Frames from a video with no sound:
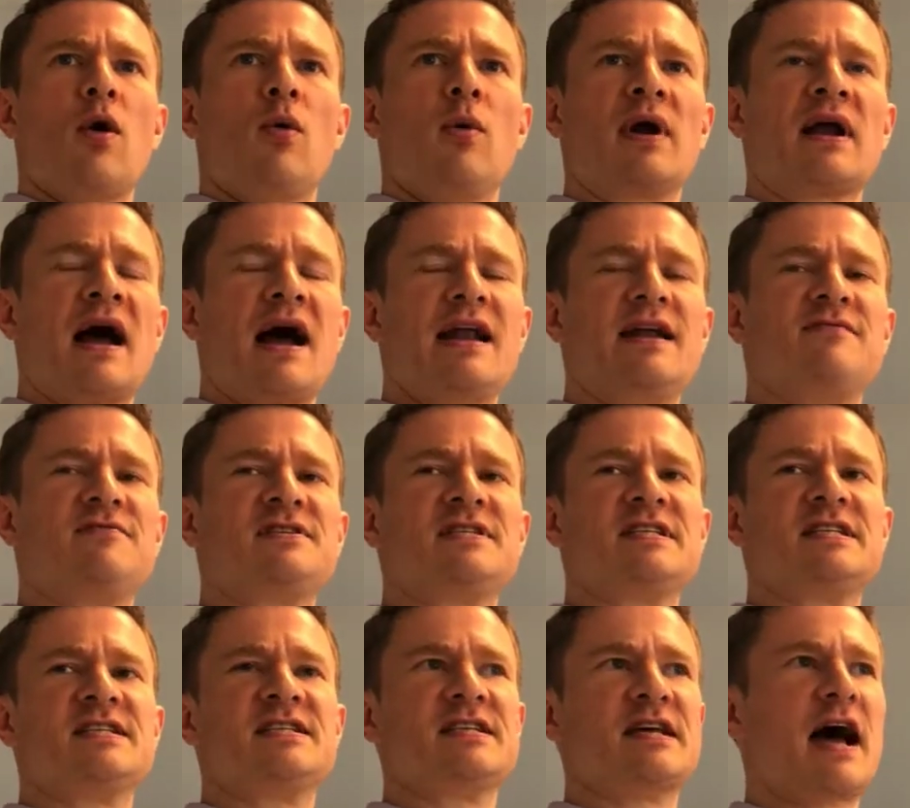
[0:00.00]
What kind of a
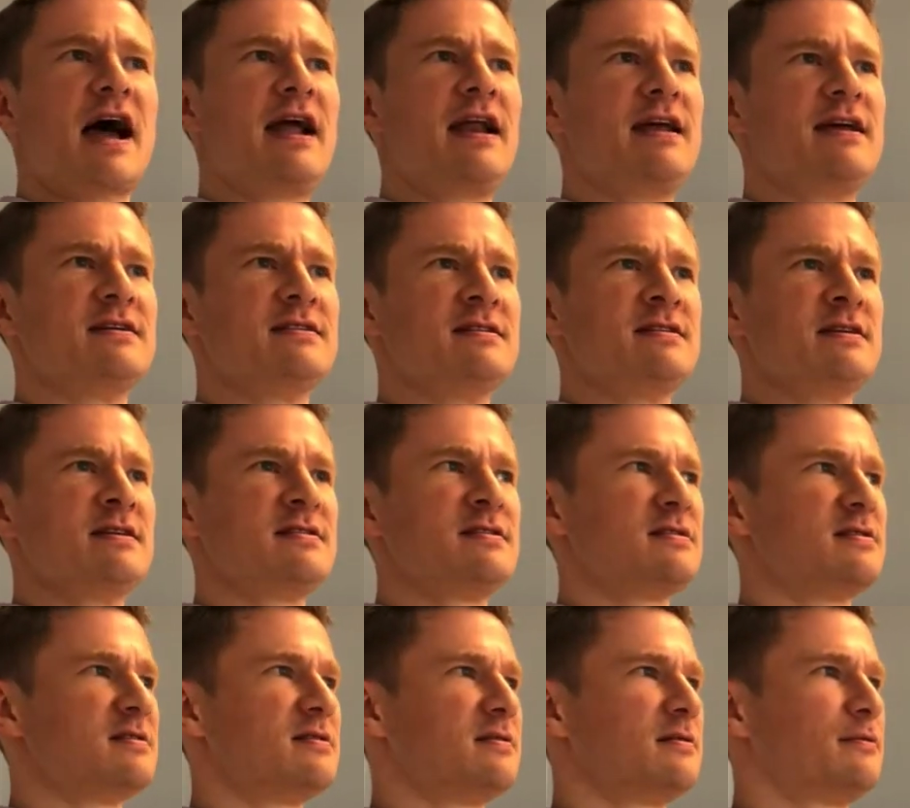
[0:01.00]
society is
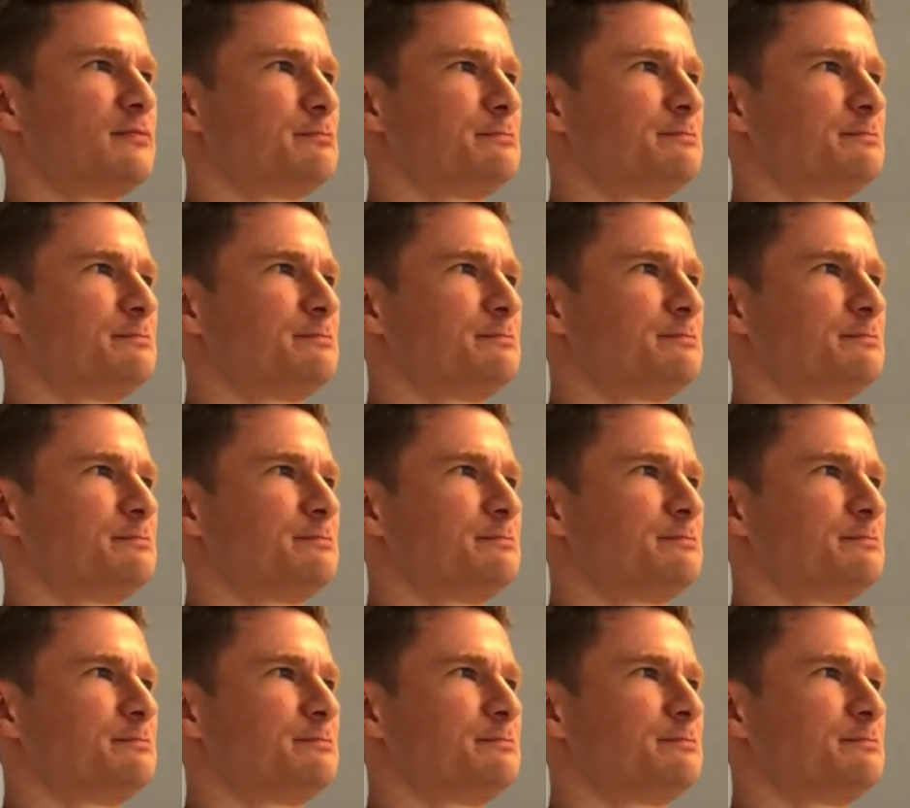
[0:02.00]
this?